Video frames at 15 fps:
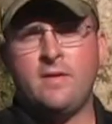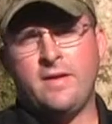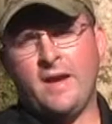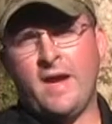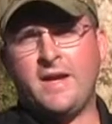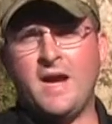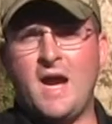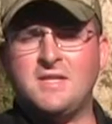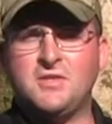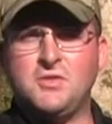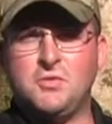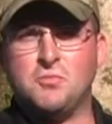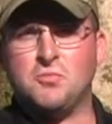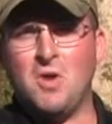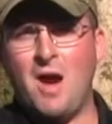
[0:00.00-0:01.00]
Hi guys,
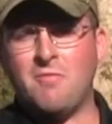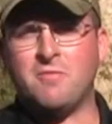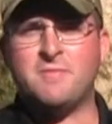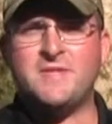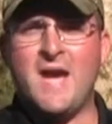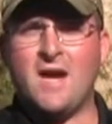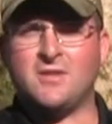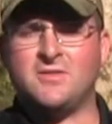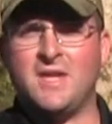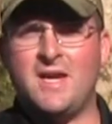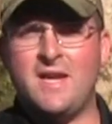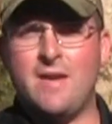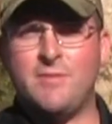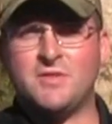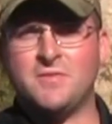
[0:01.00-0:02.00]
this is Rob from Tactical
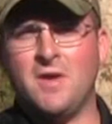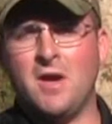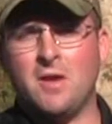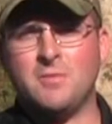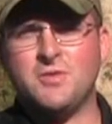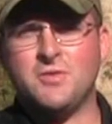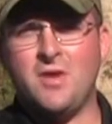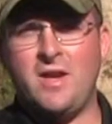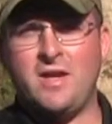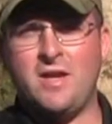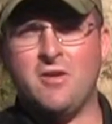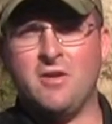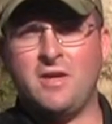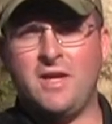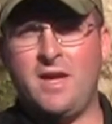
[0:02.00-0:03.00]
Dynamics Firearms Training
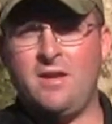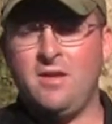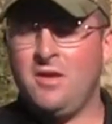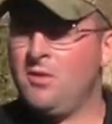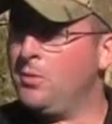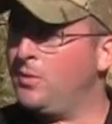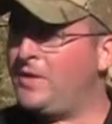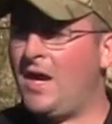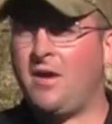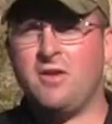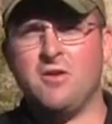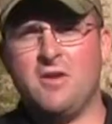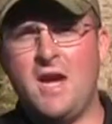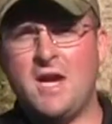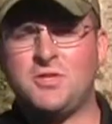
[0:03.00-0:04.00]
here again. We're down
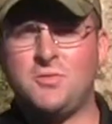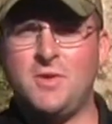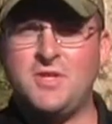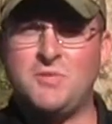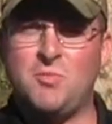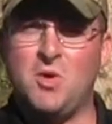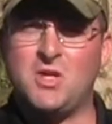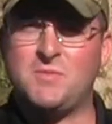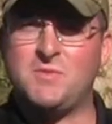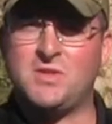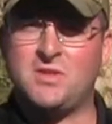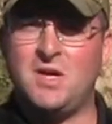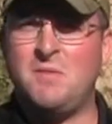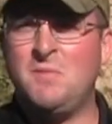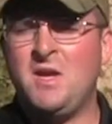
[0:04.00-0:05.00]
here at Ashway Sportsman's
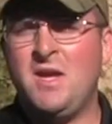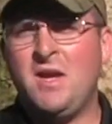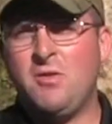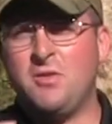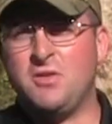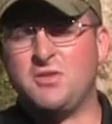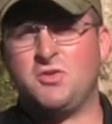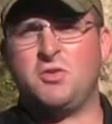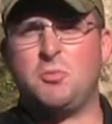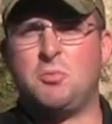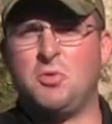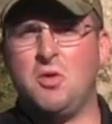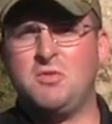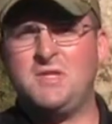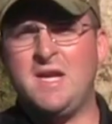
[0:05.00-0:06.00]
Club. Here's a little
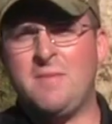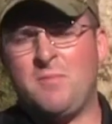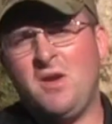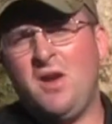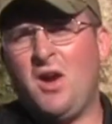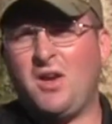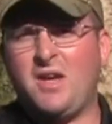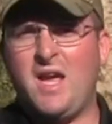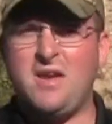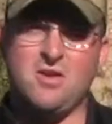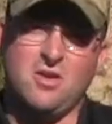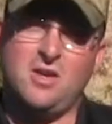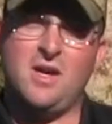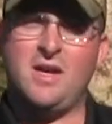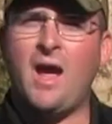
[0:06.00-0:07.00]
pro tip on getting
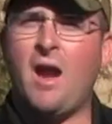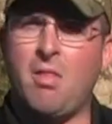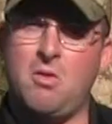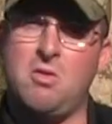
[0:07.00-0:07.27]
your gun out of the